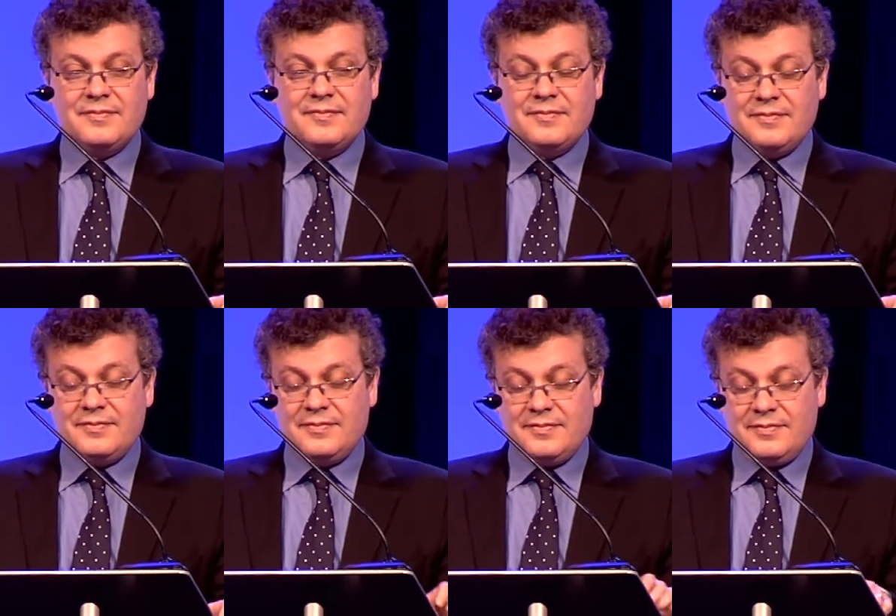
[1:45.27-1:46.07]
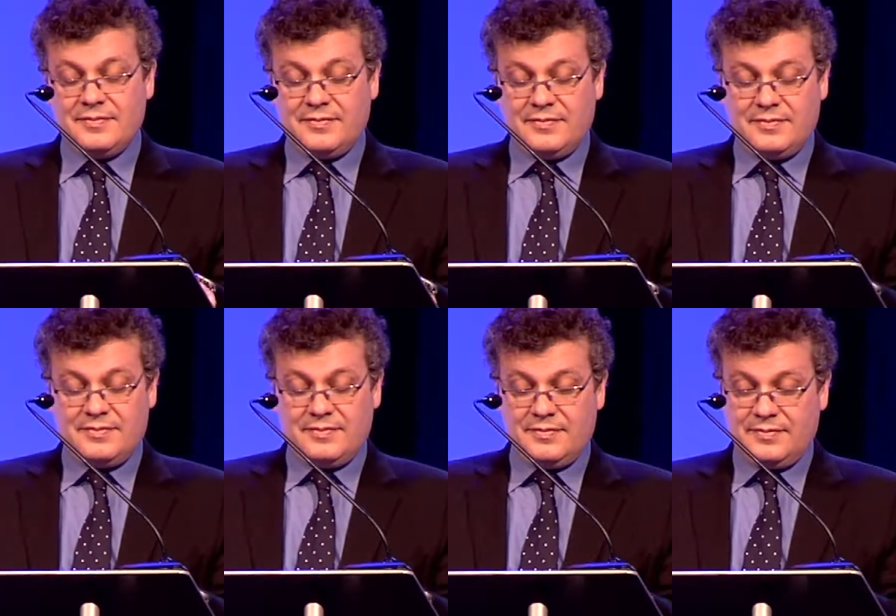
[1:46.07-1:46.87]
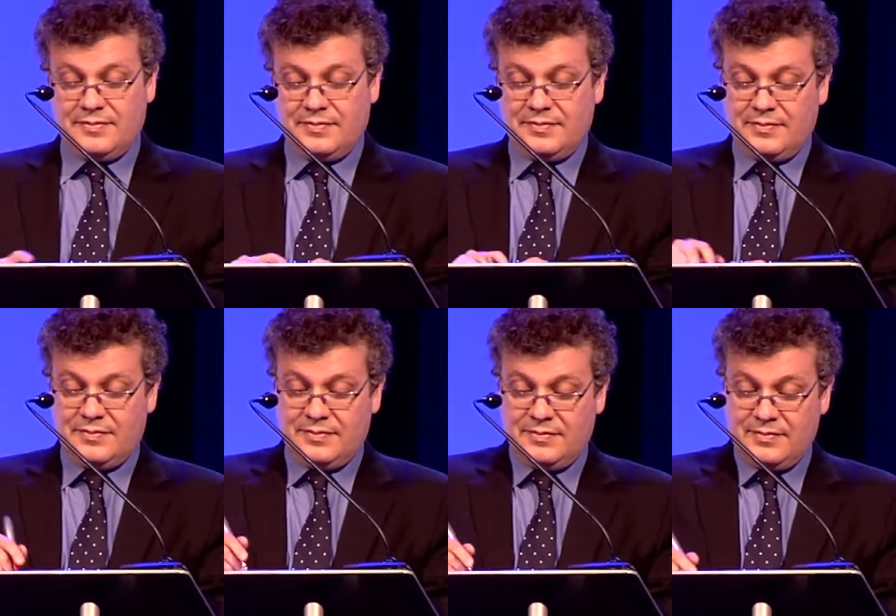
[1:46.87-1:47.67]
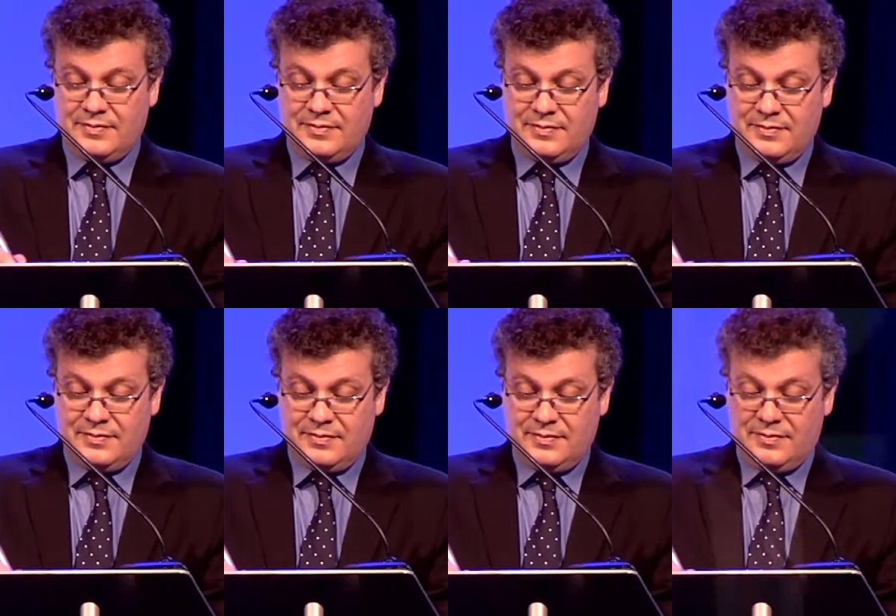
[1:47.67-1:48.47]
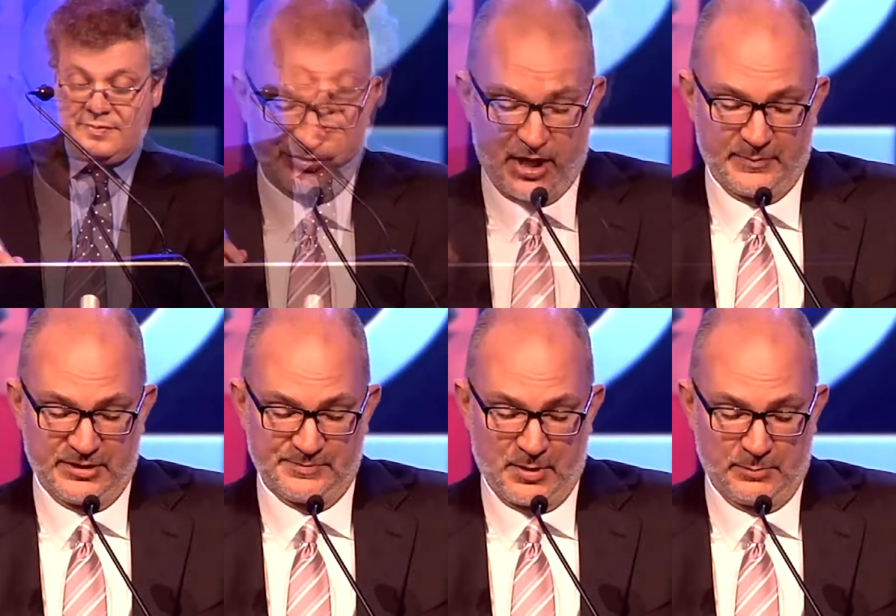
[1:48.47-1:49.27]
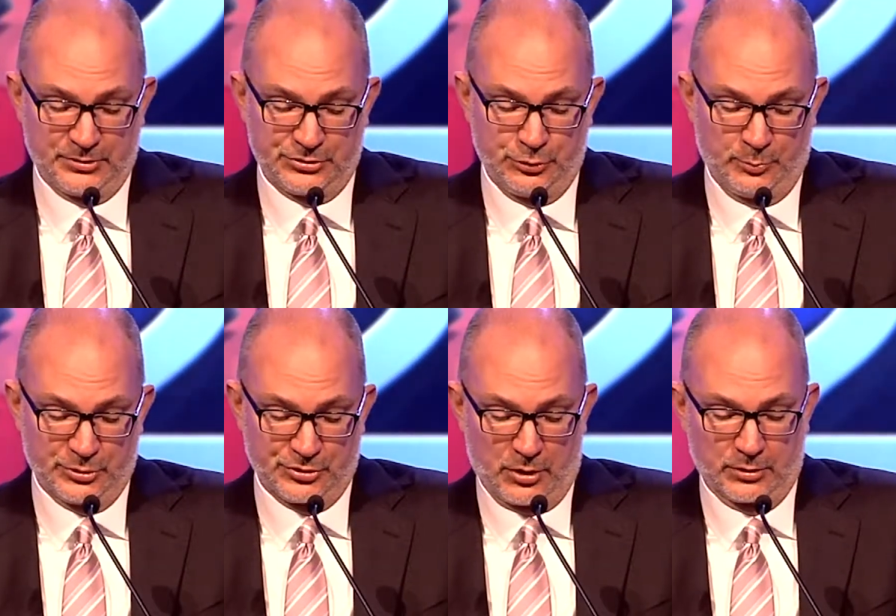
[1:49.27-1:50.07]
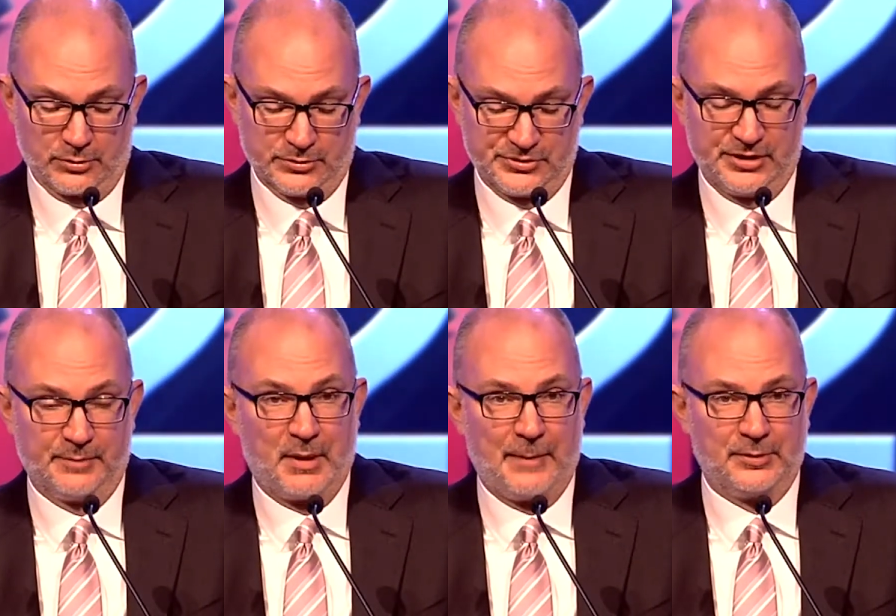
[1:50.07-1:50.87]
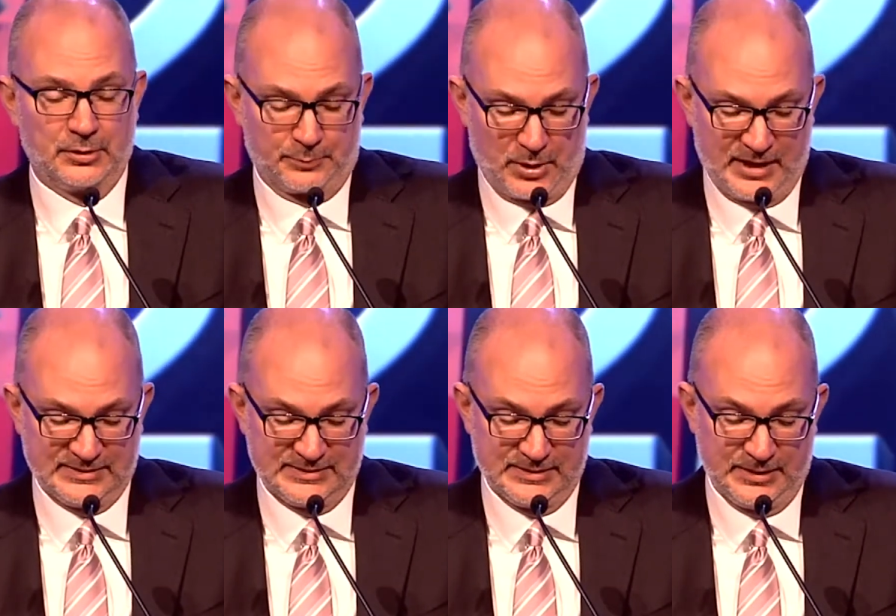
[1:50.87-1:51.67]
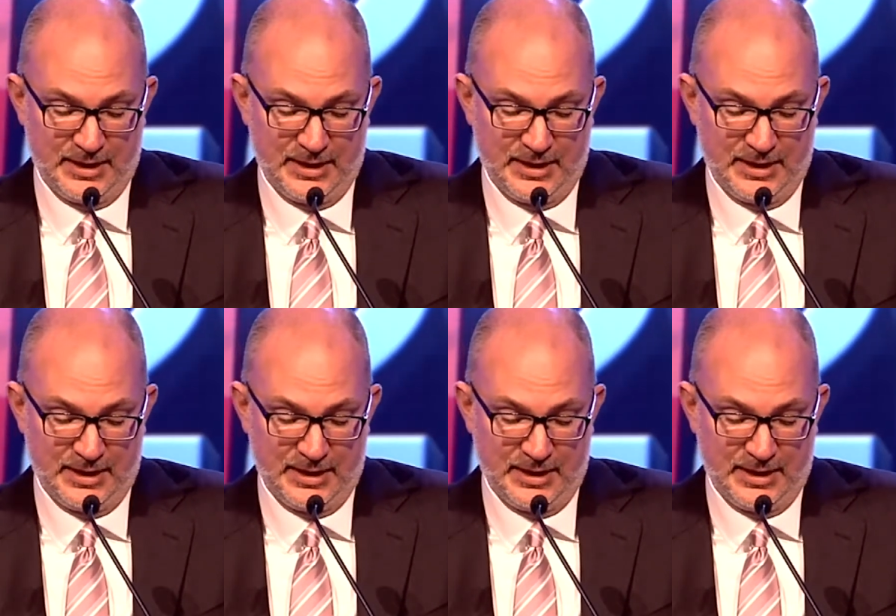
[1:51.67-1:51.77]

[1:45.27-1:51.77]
In addition to numerous scholarly journals, Professor Somin has published numerous articles in the popular press,